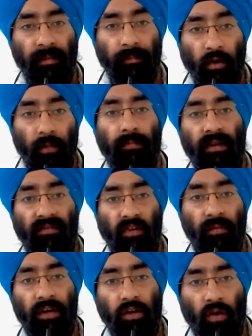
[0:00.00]
proper
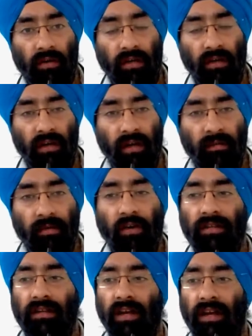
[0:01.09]
from a doctor
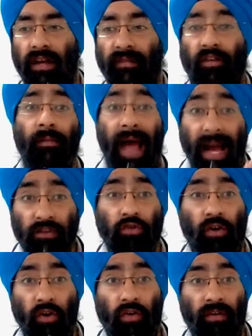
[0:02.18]
because from
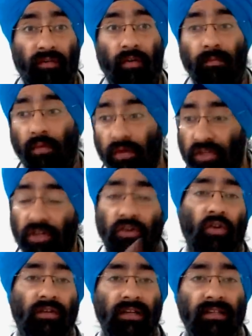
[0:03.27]
actual doctor from bullshit
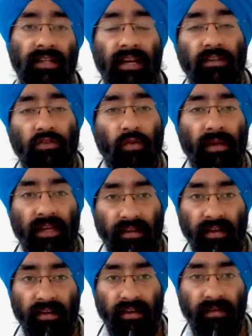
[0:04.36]
doctors there are so many
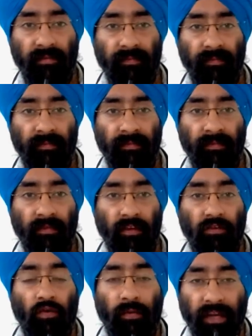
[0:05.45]
there
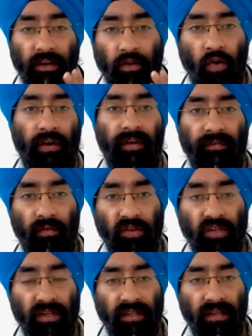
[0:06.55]
so many wrong
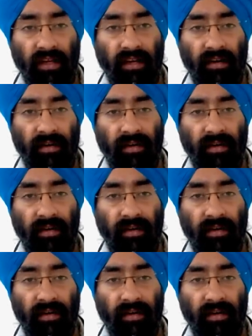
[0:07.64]
information is there